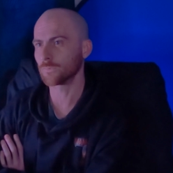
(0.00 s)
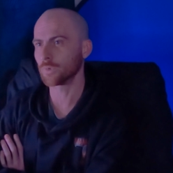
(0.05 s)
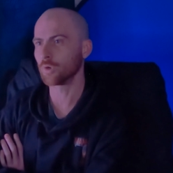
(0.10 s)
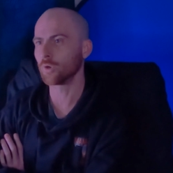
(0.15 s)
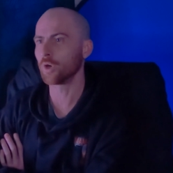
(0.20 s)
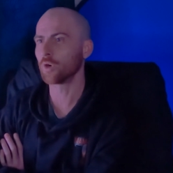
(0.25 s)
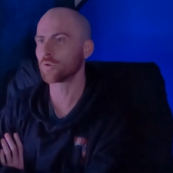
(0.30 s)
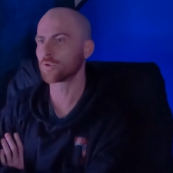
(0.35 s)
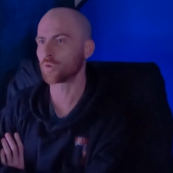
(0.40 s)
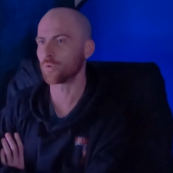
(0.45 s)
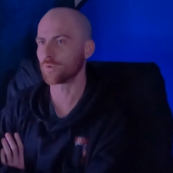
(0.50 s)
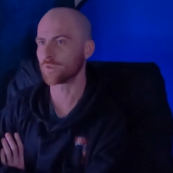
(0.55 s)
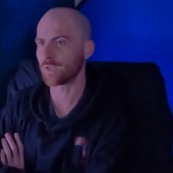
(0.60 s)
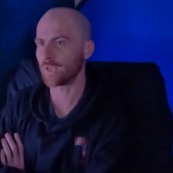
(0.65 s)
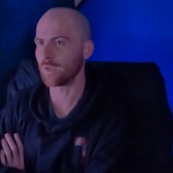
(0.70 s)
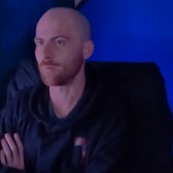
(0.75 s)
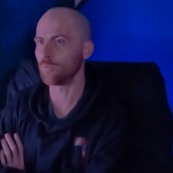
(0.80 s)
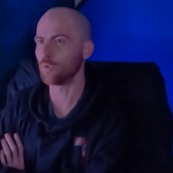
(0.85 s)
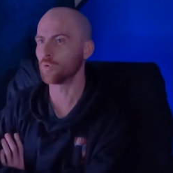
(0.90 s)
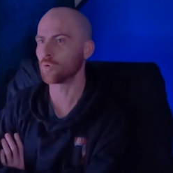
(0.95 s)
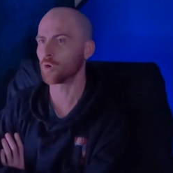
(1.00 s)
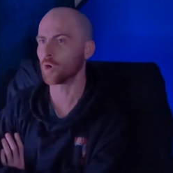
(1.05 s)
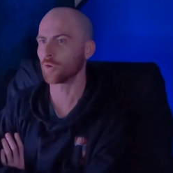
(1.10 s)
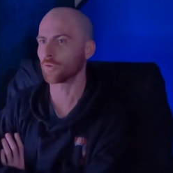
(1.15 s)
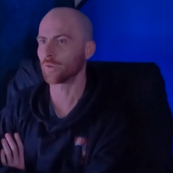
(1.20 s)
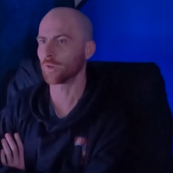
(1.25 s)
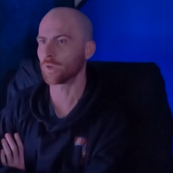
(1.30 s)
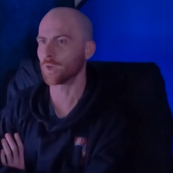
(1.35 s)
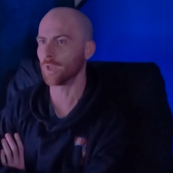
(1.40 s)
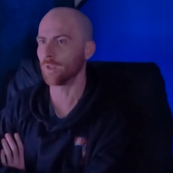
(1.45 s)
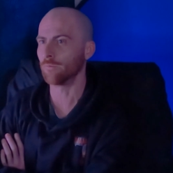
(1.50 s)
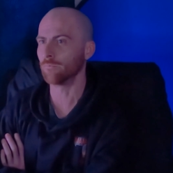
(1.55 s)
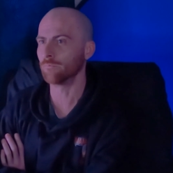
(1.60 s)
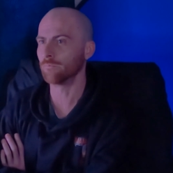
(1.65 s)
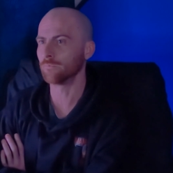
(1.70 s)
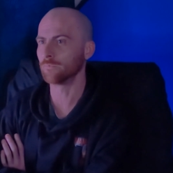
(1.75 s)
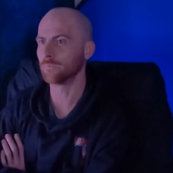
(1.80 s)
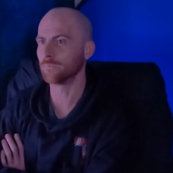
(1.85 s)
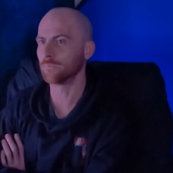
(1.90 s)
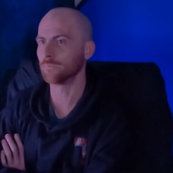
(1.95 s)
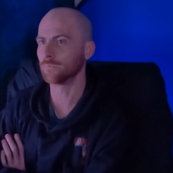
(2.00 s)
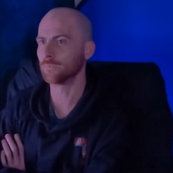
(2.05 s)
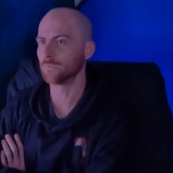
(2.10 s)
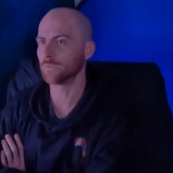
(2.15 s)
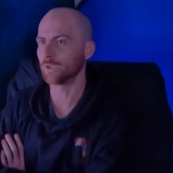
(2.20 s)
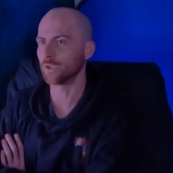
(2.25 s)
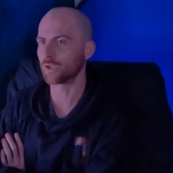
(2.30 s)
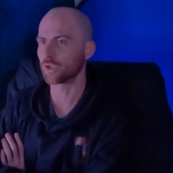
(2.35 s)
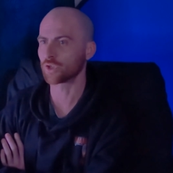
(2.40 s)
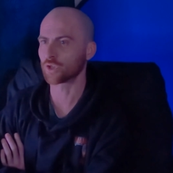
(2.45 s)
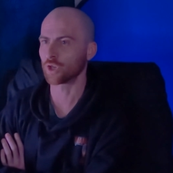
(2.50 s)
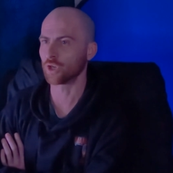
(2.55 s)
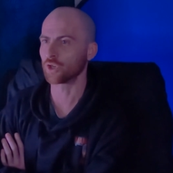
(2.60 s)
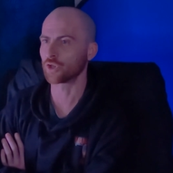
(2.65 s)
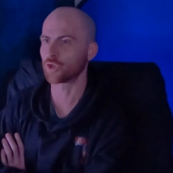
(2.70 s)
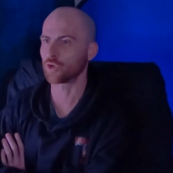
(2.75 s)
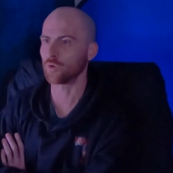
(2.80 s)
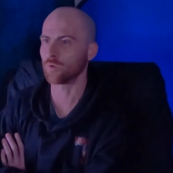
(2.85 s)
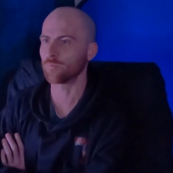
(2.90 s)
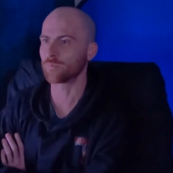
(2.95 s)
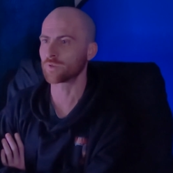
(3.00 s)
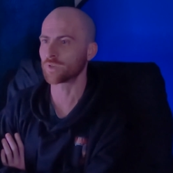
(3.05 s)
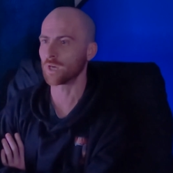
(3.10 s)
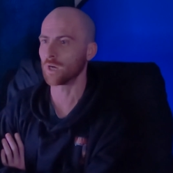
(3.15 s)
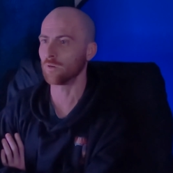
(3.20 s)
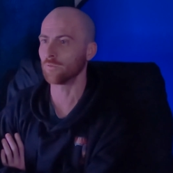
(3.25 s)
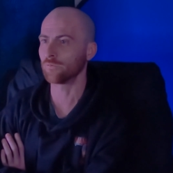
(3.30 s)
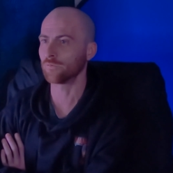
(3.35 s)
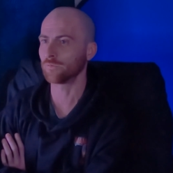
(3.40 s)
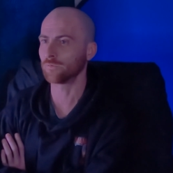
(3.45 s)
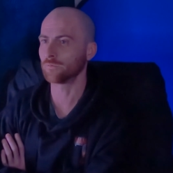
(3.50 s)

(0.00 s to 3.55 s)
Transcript: Oh no, so it was him who got the gun. He's just going to shoot himself.